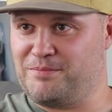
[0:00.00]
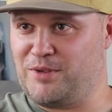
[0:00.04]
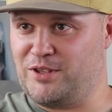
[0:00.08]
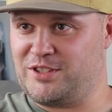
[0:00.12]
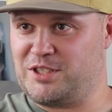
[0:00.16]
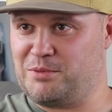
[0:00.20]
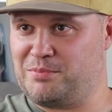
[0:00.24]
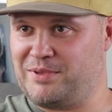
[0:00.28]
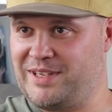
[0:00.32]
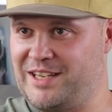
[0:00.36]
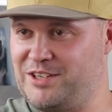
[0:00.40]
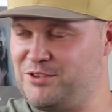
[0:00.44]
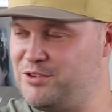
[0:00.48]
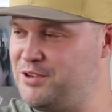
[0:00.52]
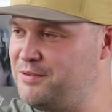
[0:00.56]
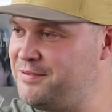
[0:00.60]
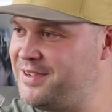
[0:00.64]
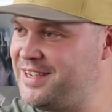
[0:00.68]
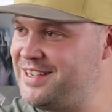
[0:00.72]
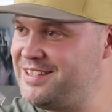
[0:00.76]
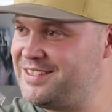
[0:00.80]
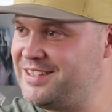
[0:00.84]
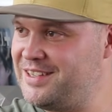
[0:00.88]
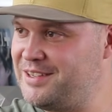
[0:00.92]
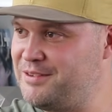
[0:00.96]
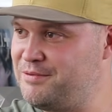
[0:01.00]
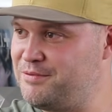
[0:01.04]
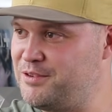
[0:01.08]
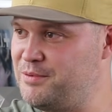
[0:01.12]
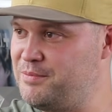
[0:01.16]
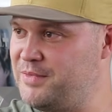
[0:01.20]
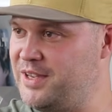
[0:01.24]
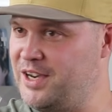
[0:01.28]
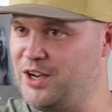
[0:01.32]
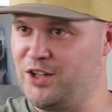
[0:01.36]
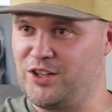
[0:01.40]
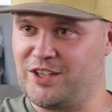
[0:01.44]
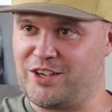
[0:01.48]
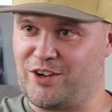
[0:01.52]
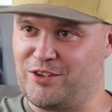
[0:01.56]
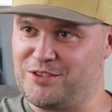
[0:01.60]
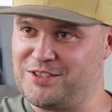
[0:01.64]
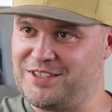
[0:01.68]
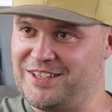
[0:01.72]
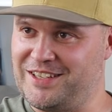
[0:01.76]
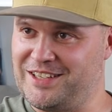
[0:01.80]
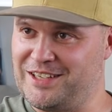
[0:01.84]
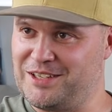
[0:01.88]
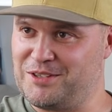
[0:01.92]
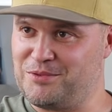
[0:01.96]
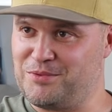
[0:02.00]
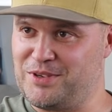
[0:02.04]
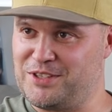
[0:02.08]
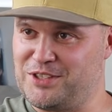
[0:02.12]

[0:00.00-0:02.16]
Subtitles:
multiple entry visa from the Hull consulate,